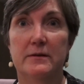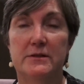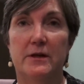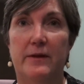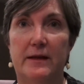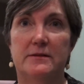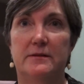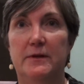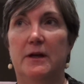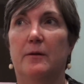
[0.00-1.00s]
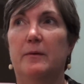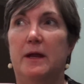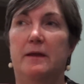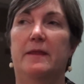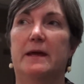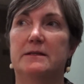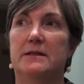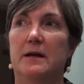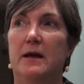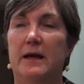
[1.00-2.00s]
So that's and
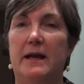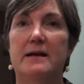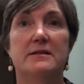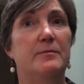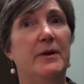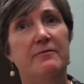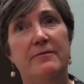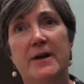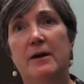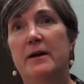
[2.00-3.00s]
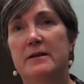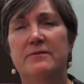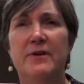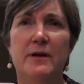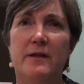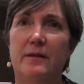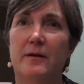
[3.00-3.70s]
that it has to be it's very.